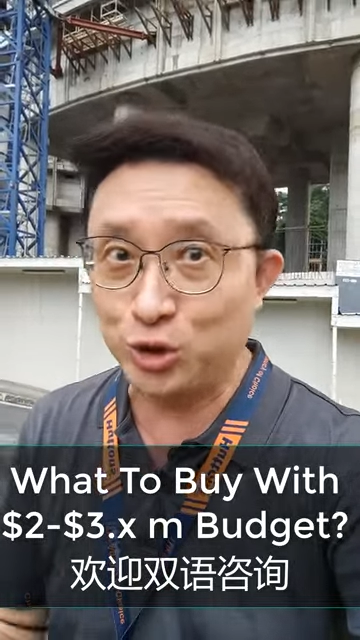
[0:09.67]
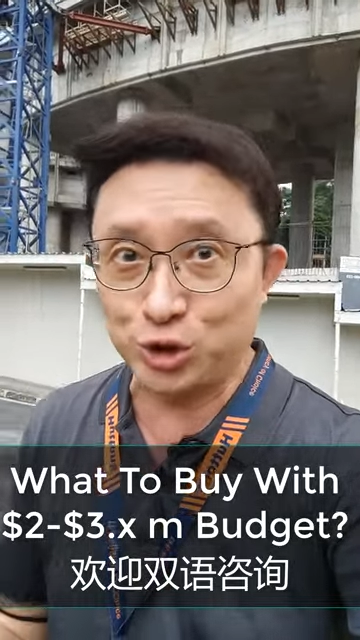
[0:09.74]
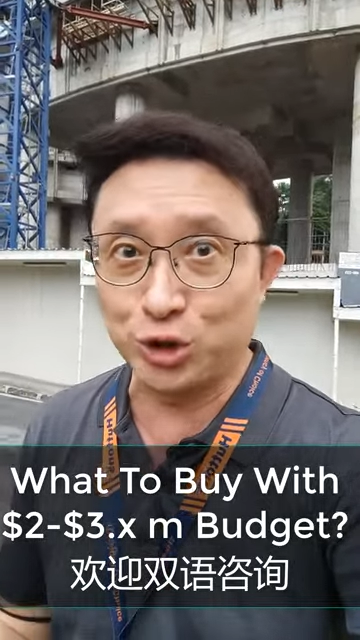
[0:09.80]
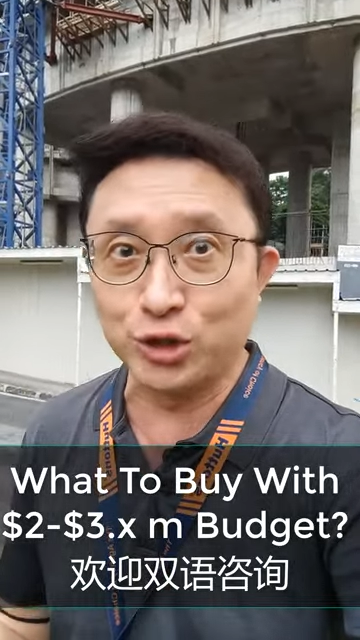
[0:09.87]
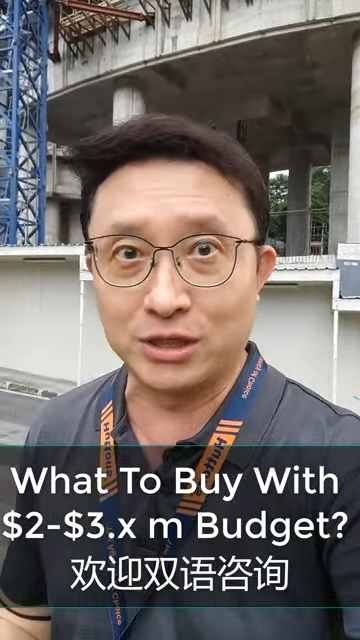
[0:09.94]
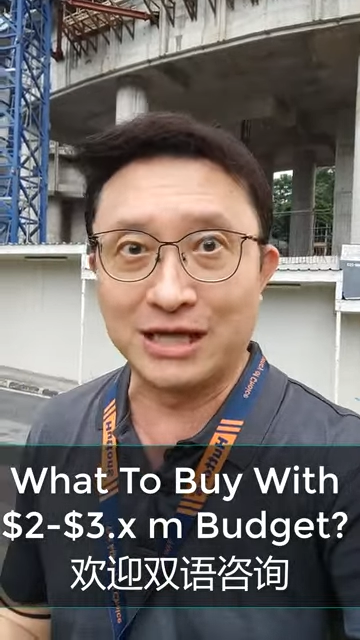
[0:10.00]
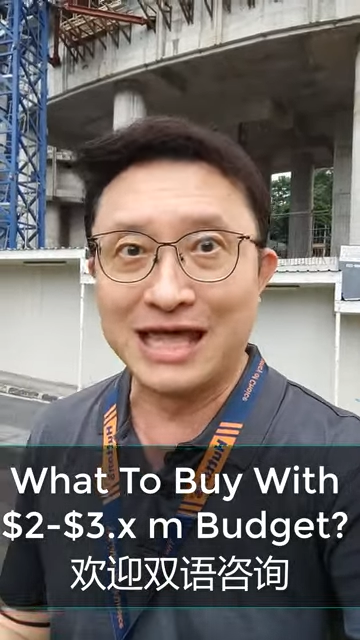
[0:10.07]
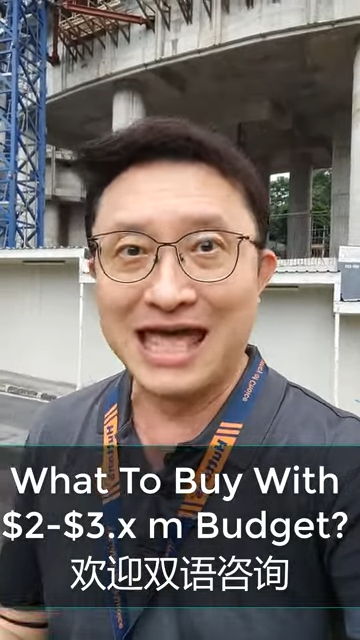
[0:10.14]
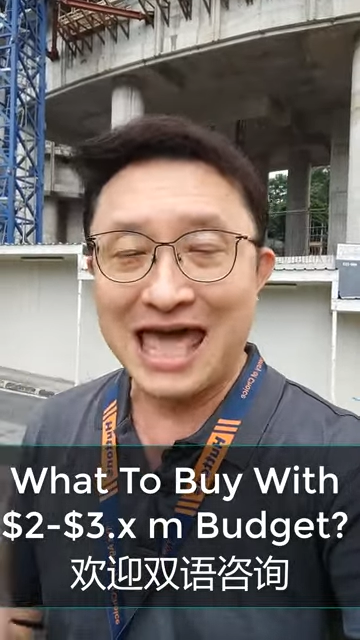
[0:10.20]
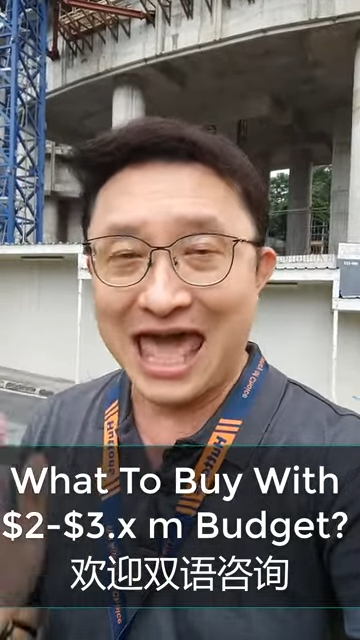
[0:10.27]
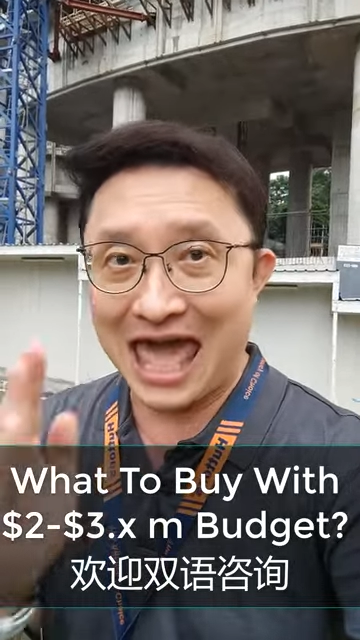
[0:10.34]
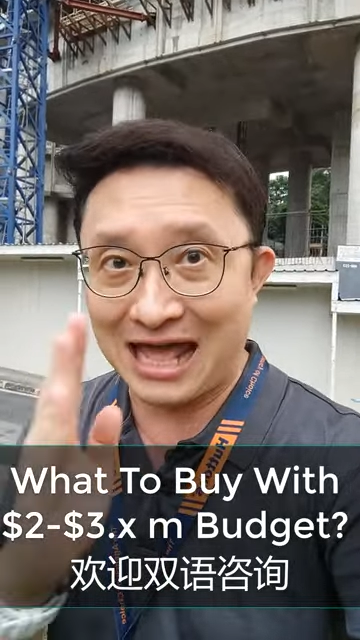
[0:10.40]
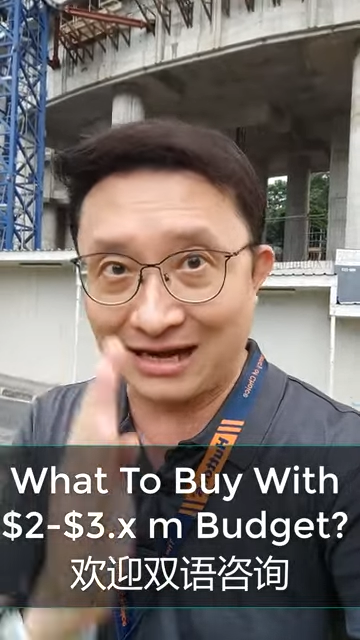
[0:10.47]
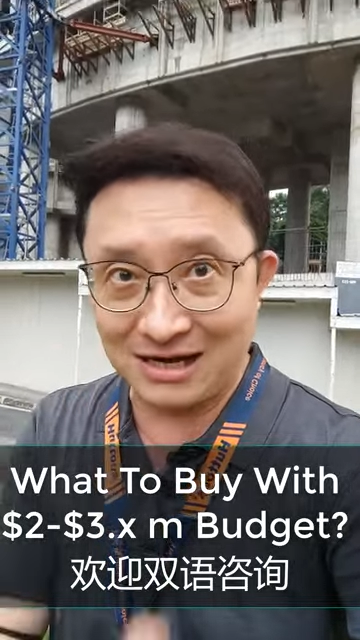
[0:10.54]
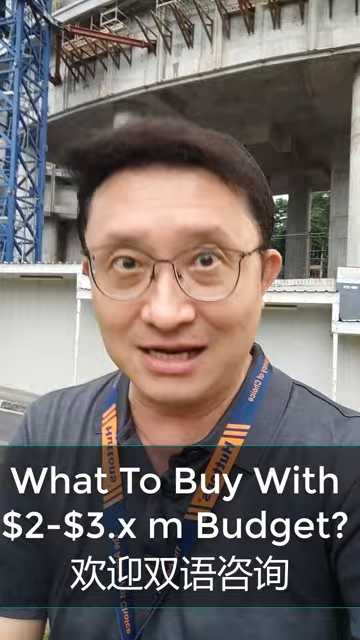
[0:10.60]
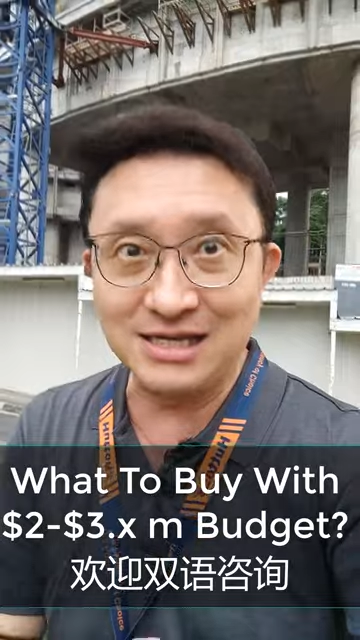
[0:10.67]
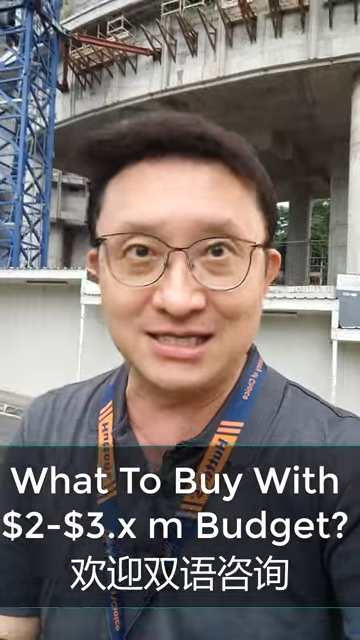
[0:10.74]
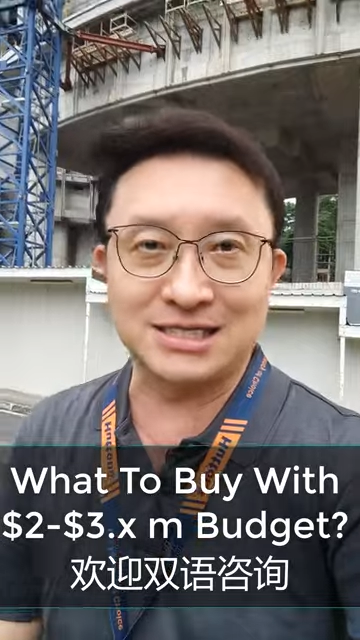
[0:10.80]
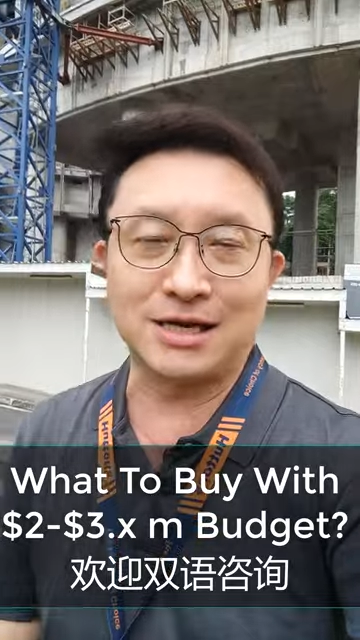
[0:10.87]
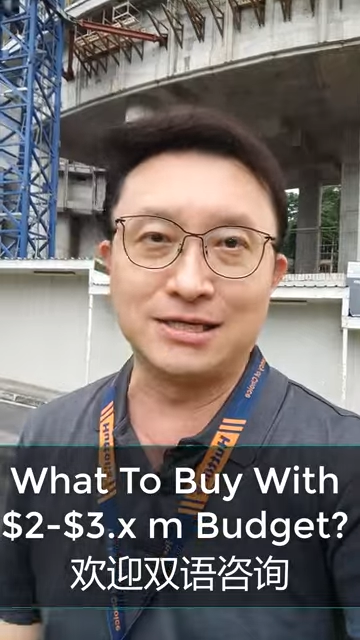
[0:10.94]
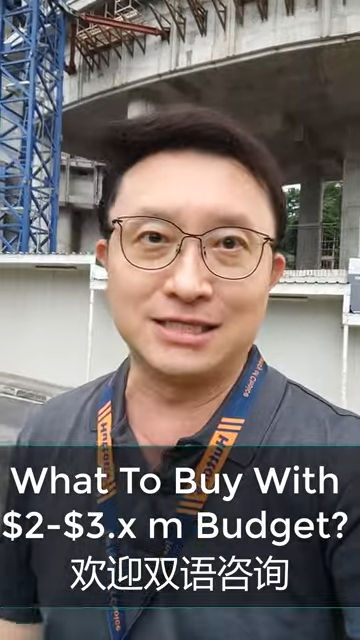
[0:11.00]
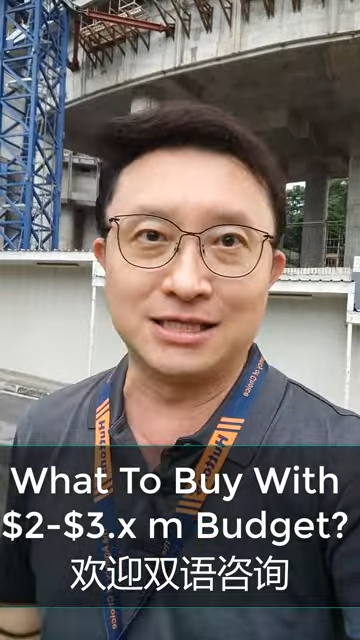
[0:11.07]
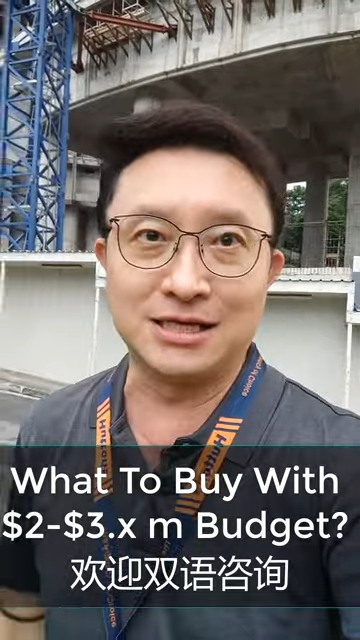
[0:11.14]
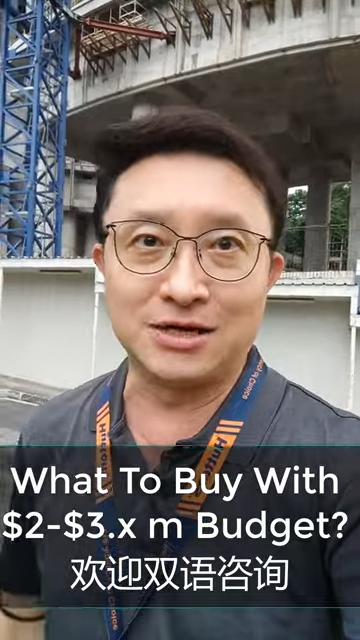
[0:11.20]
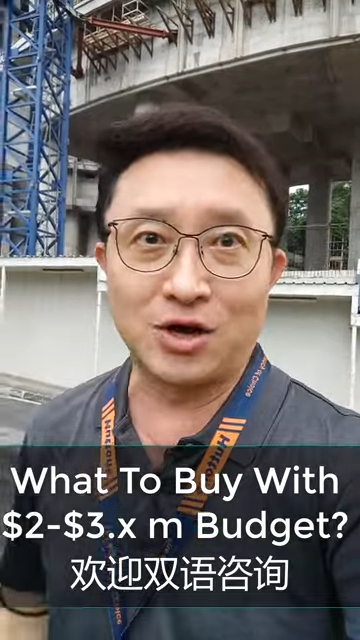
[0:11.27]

should at least consider,